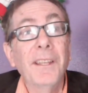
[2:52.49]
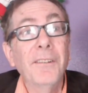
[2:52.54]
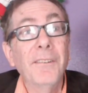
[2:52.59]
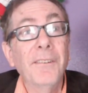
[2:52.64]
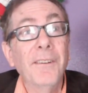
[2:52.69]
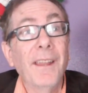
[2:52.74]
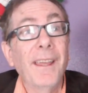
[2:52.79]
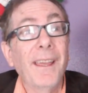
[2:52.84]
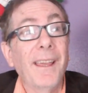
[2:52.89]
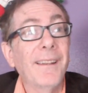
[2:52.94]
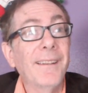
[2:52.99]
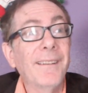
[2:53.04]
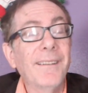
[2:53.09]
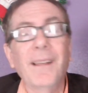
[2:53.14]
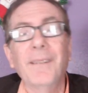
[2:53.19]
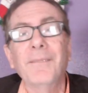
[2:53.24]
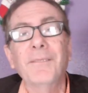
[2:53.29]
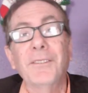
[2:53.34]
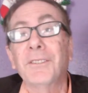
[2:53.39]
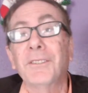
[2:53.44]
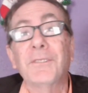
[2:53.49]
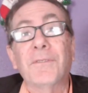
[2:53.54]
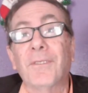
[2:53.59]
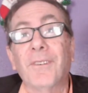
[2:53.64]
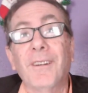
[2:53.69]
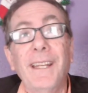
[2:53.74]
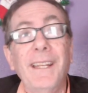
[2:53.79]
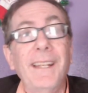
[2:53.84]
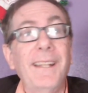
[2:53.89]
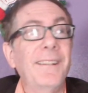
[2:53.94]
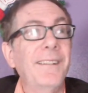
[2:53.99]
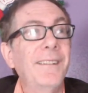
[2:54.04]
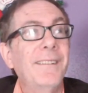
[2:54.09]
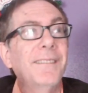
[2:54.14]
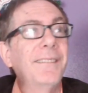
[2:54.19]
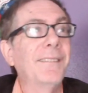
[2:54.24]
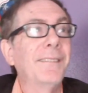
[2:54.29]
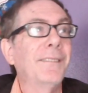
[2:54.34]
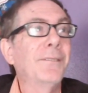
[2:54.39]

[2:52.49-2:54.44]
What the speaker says: internet, just free.